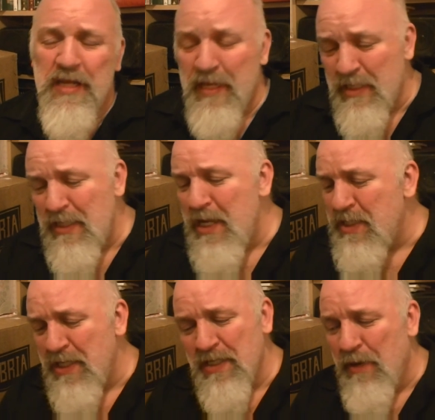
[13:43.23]
This,
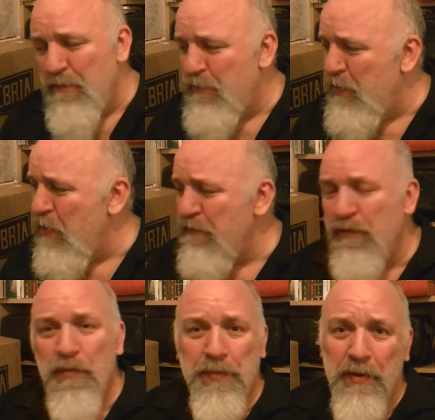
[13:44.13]
this is a
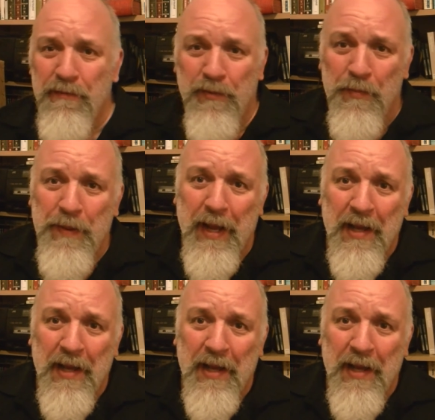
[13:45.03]
beautiful, beautiful beer.